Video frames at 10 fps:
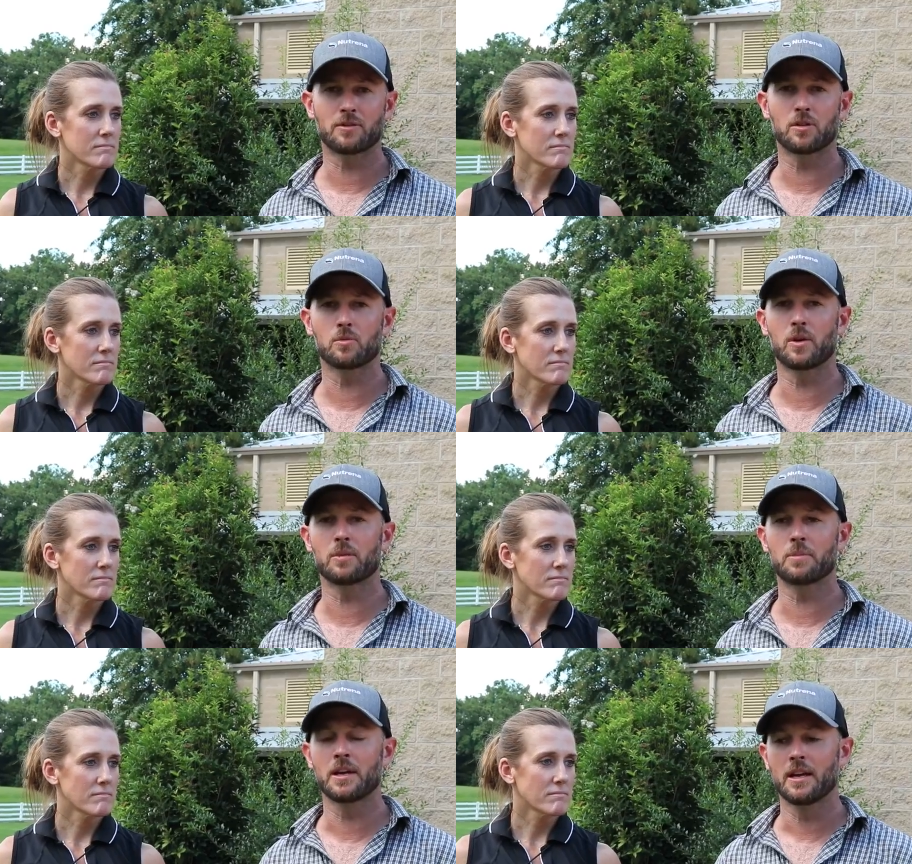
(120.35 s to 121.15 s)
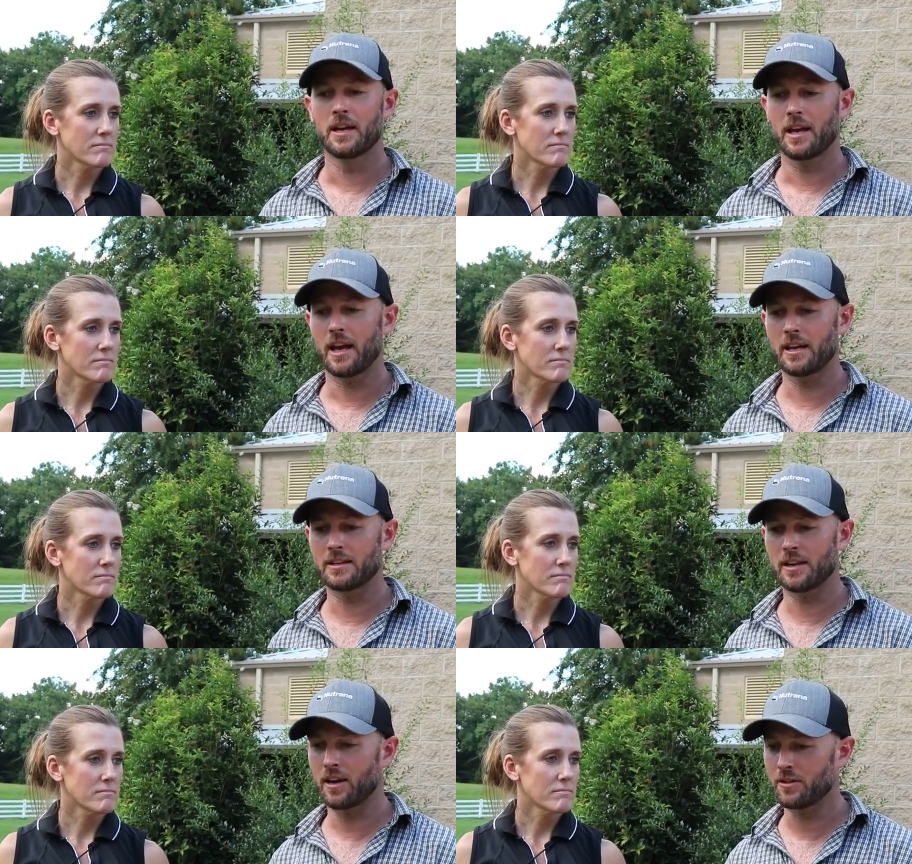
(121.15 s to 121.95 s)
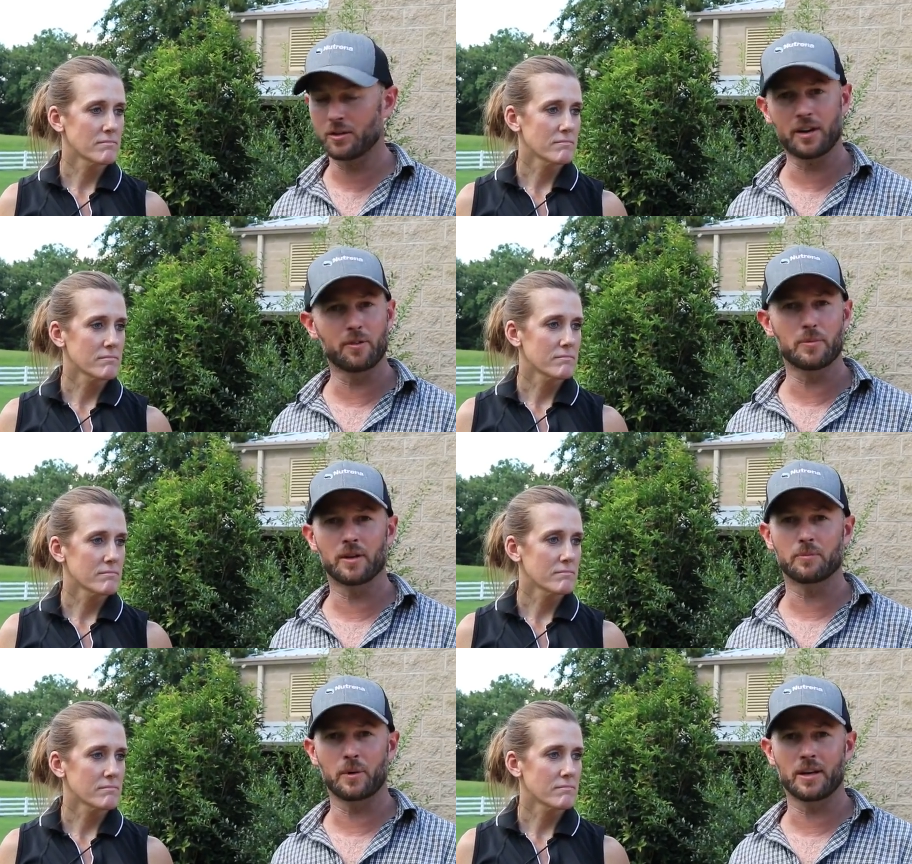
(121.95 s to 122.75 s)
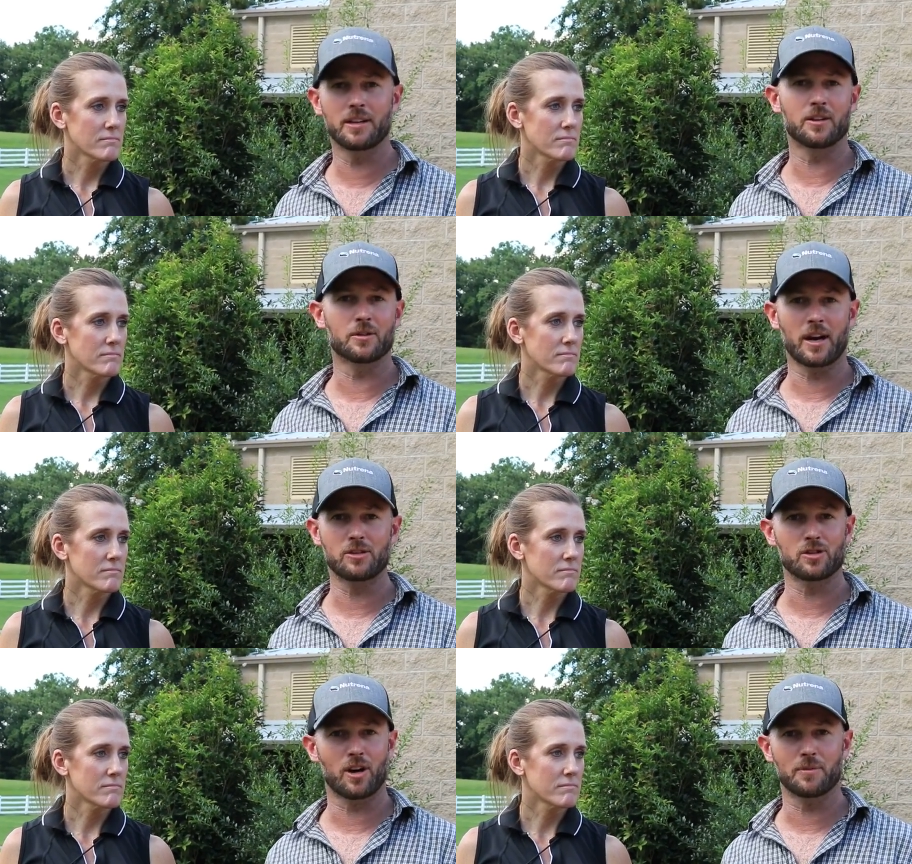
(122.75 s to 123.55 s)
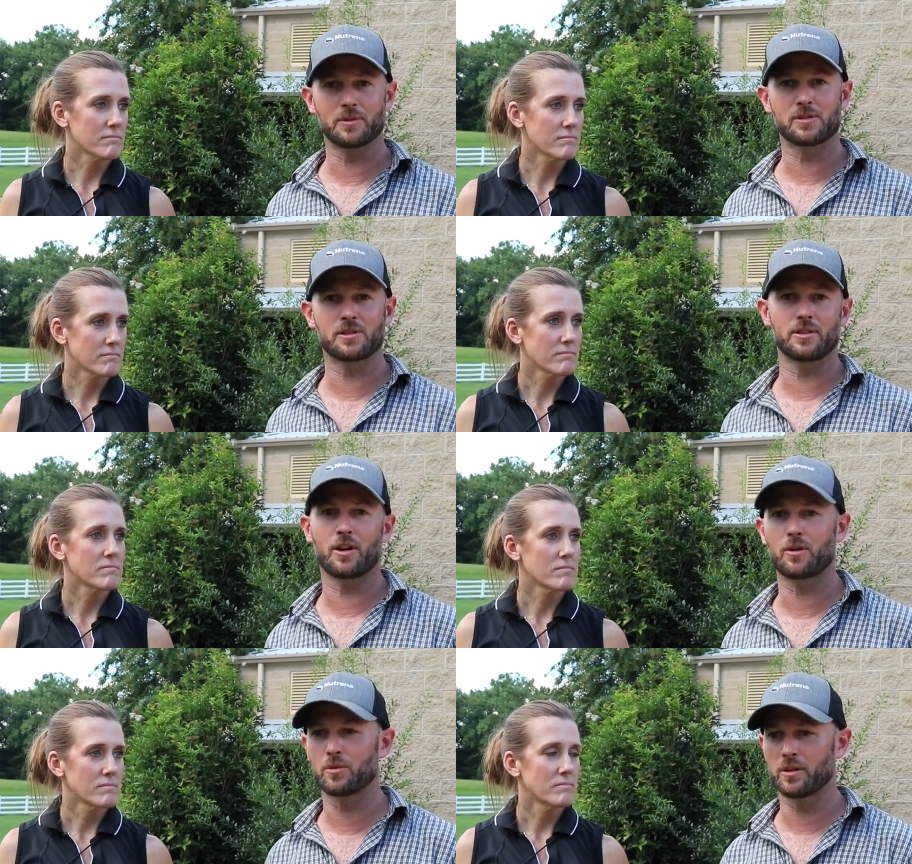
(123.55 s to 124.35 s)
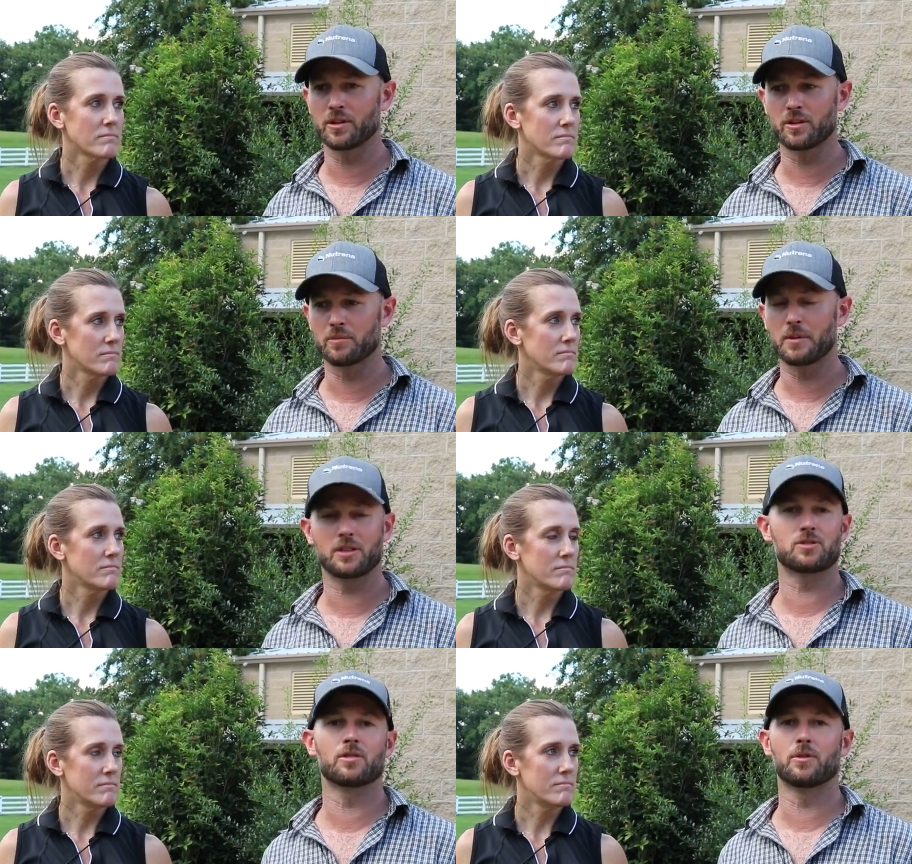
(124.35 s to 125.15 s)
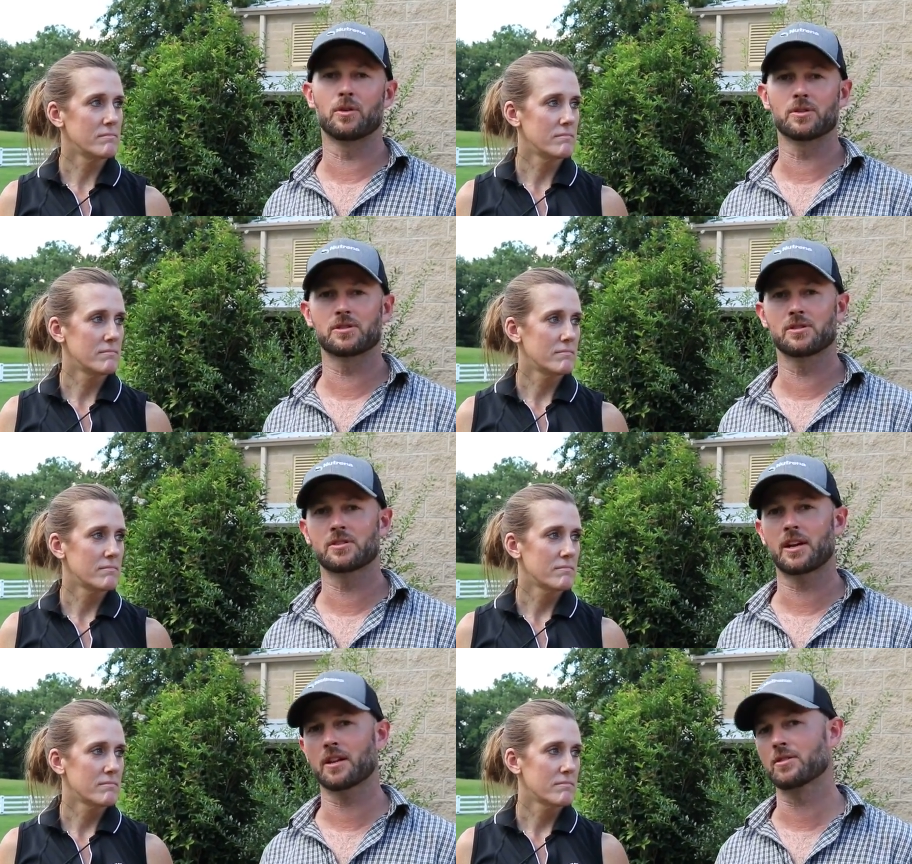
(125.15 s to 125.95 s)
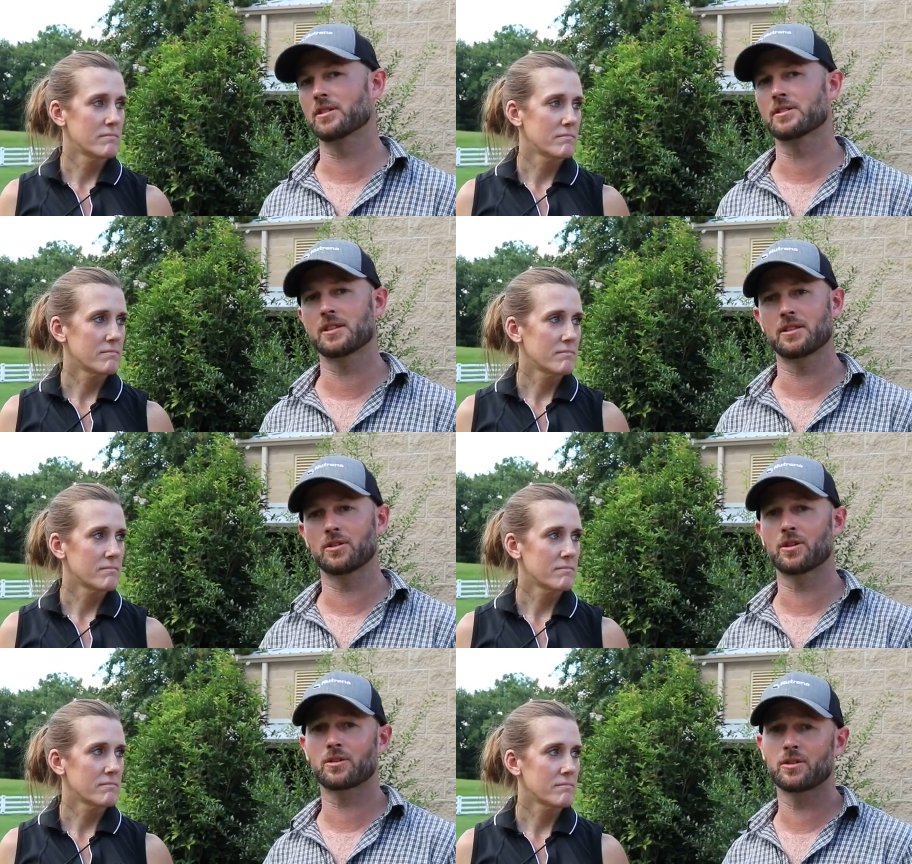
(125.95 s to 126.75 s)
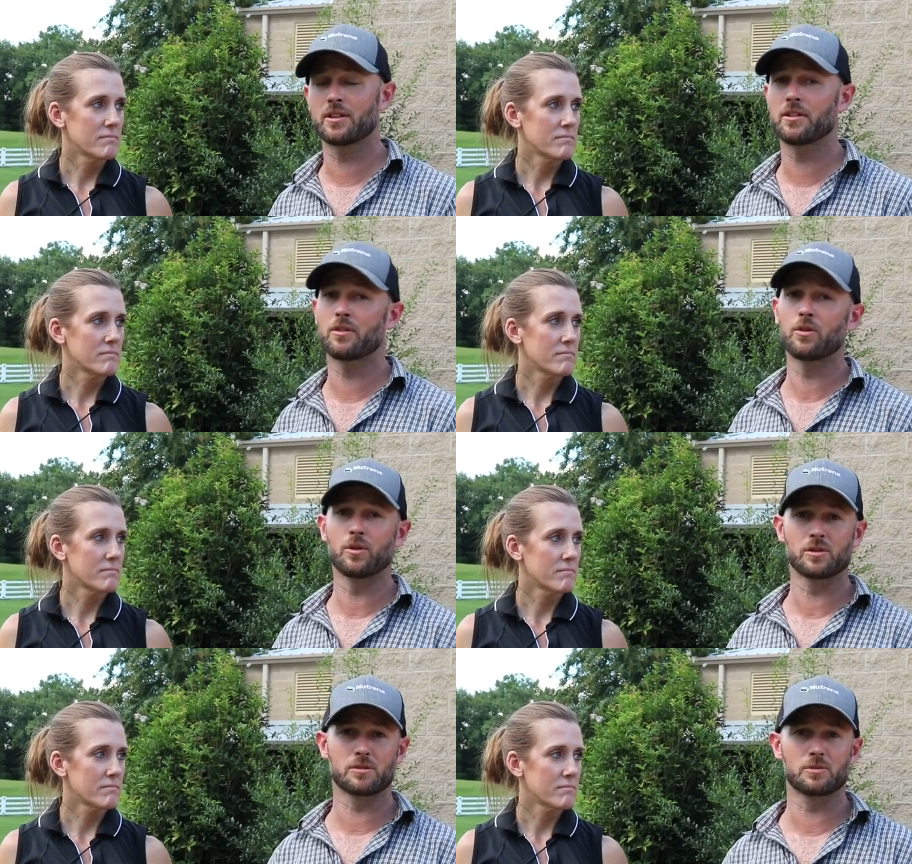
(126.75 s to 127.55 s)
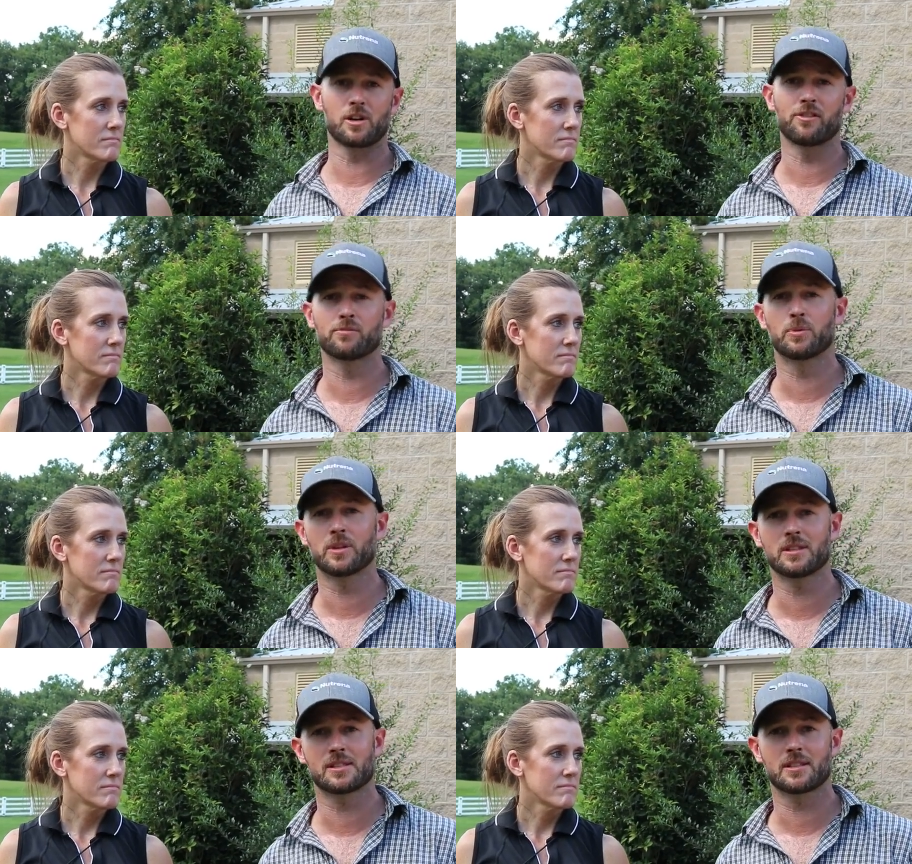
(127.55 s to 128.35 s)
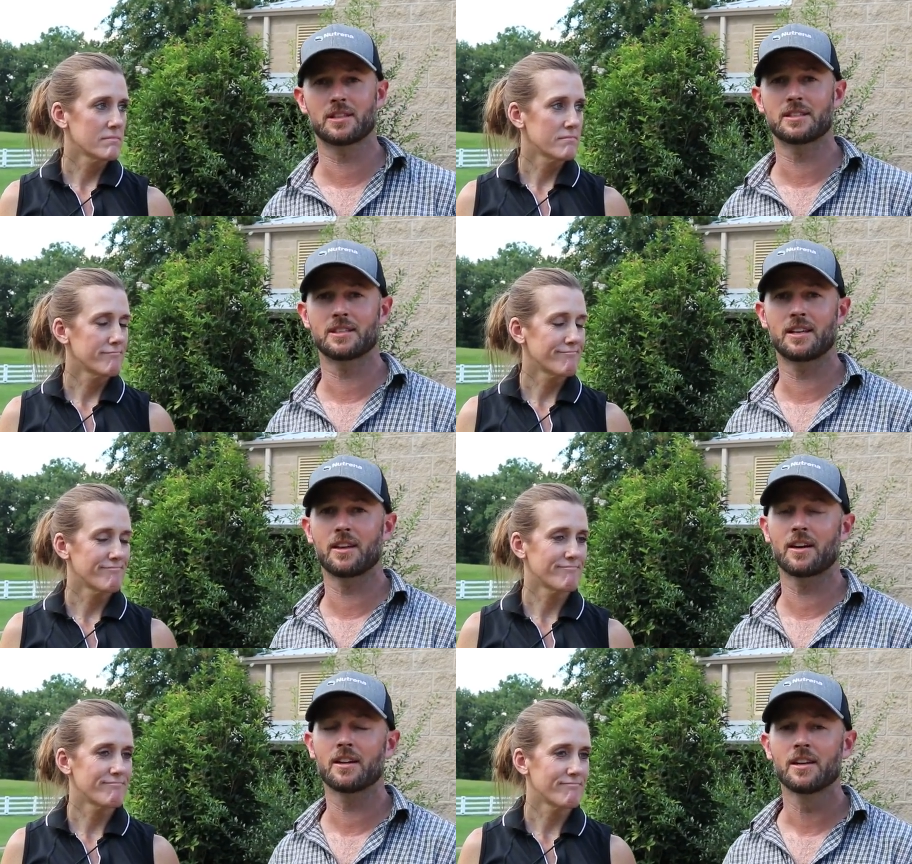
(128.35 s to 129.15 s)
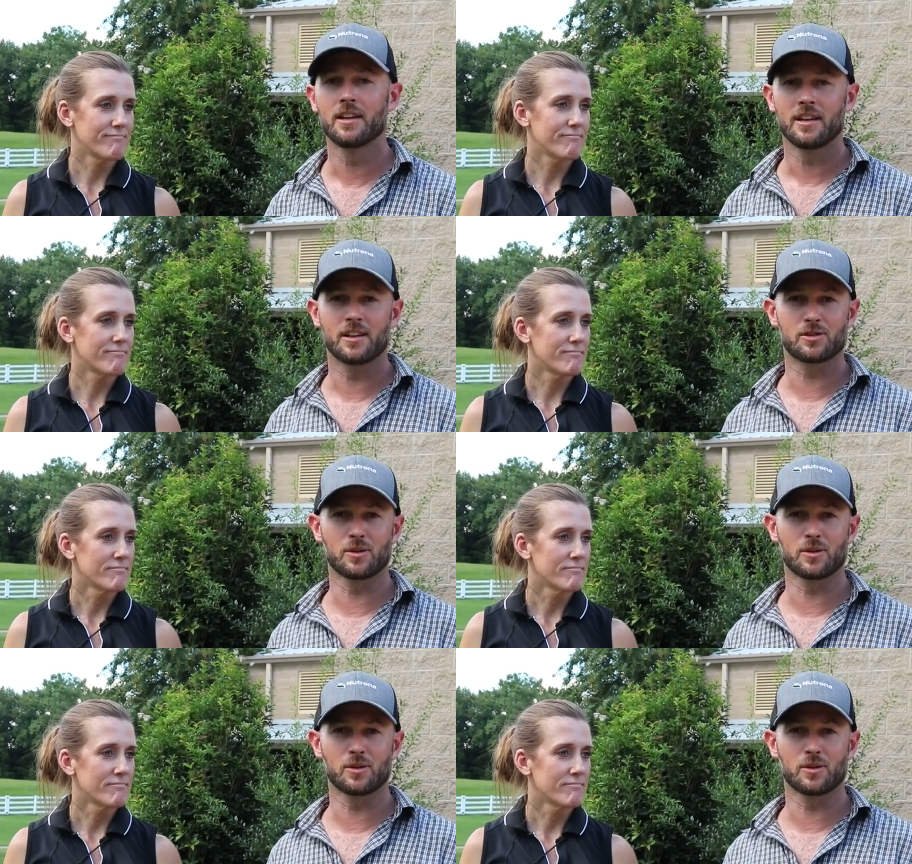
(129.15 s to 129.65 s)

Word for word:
Speaker 1: to the whip. And uh, I thought everybody did a great job. It was, you know, a really good mixture of horses. Uh, Christy and her crew did an awesome job of putting this clinic together. It's